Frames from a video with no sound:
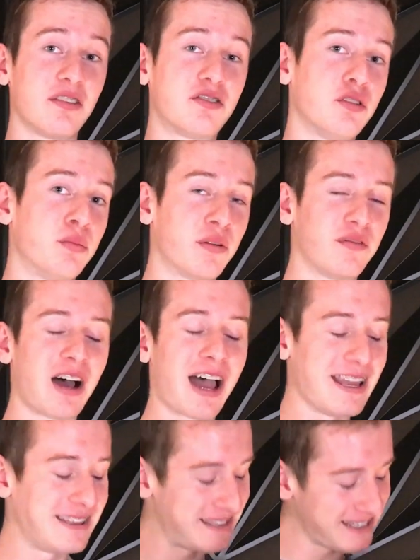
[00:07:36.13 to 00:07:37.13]
is to
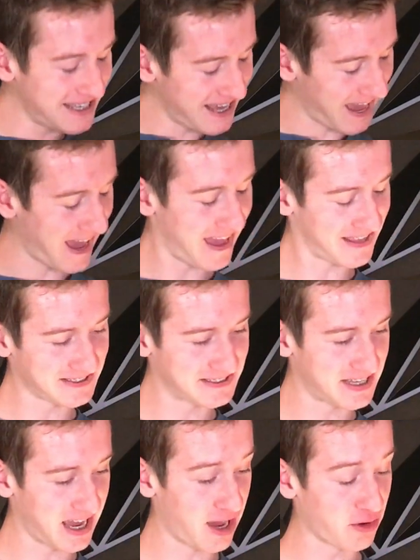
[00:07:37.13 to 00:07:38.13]
provide the
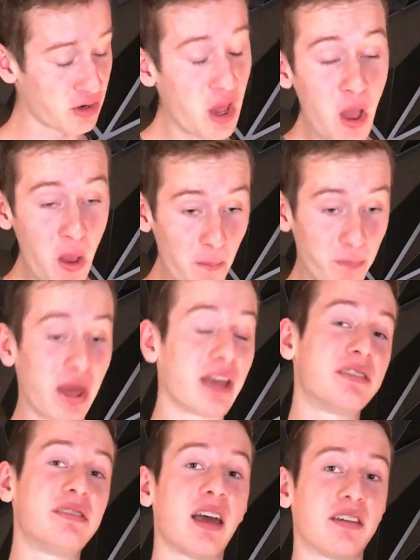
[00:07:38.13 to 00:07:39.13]
hands-down
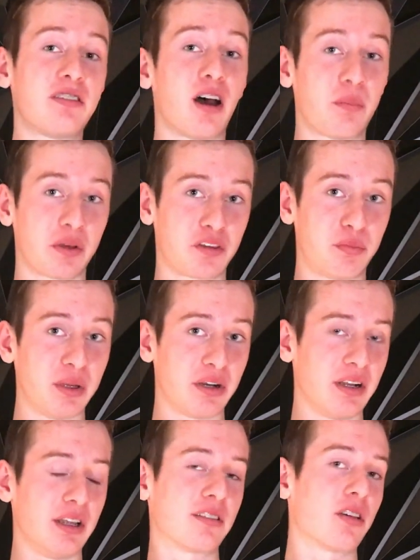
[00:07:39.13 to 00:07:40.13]
best desktop
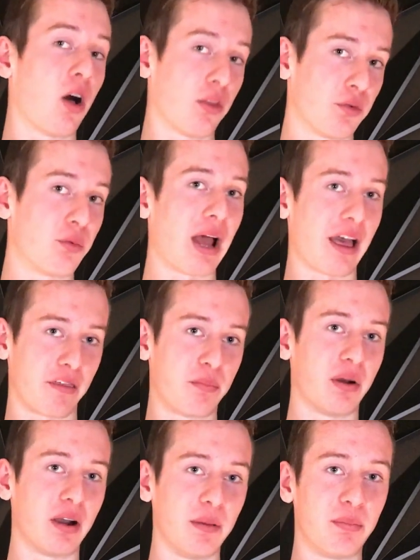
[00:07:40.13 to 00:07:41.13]
experience on the
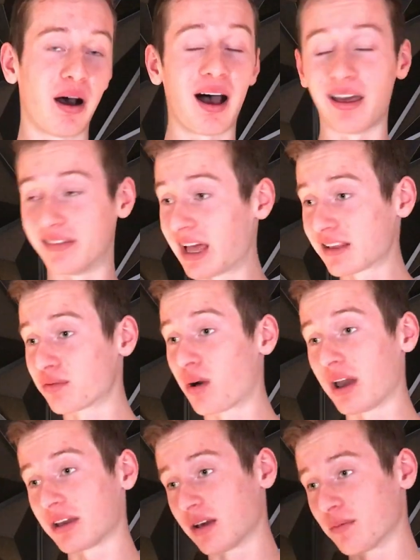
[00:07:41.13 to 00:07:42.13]
Raspberry Pi. That's
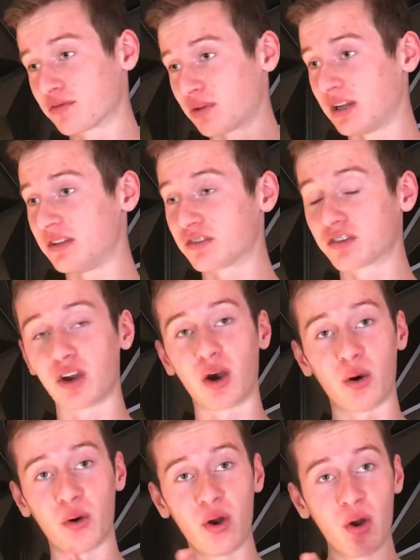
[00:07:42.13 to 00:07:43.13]
why it comes ready to
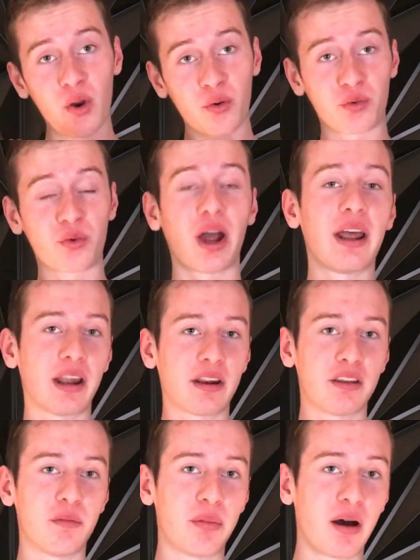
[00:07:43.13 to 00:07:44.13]
go right
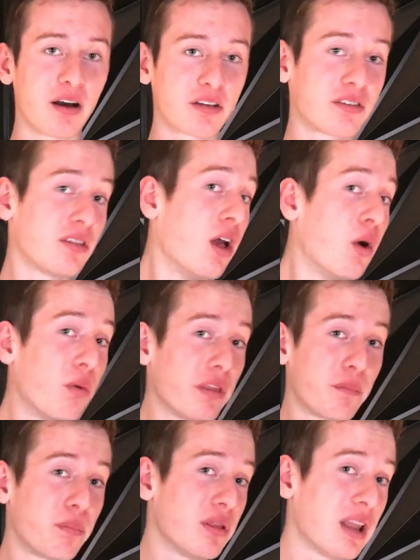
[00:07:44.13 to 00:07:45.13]
out of the box
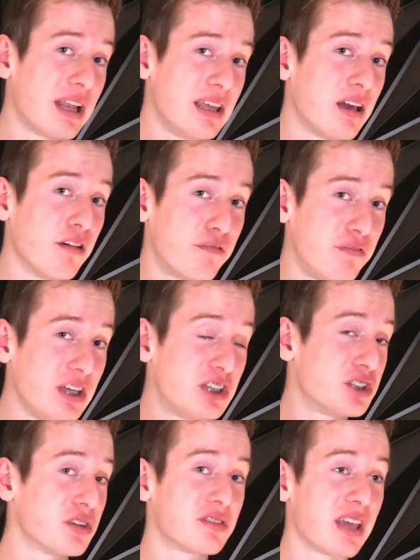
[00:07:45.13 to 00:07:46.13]
with plenty of
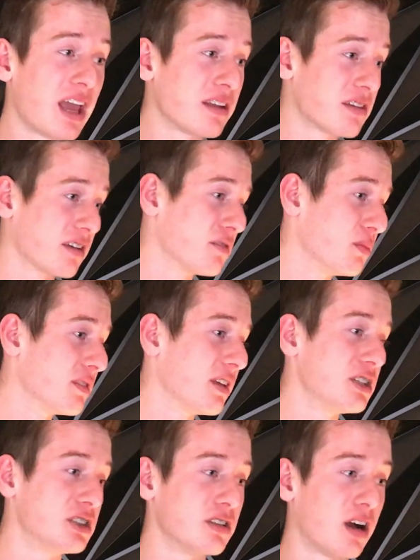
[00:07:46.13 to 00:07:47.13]
features and
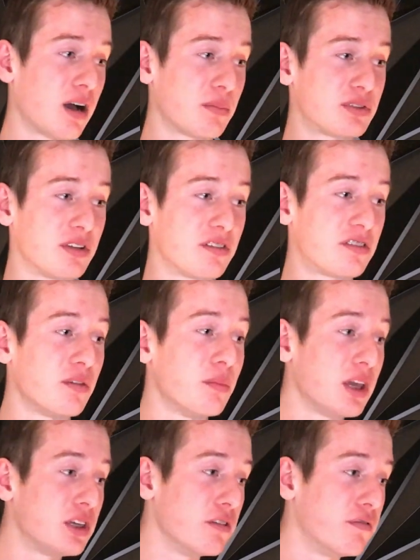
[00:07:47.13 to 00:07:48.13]
customization options to
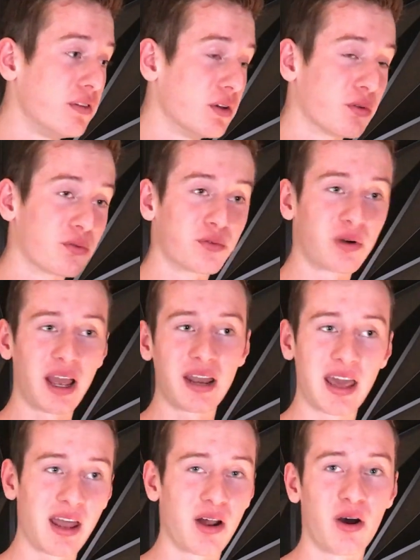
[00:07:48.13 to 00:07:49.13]
make you feel
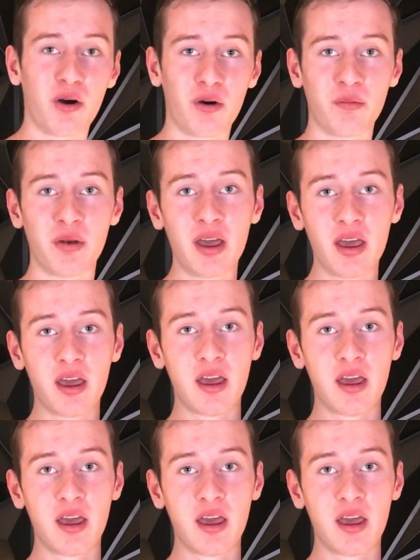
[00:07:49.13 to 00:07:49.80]
right at home,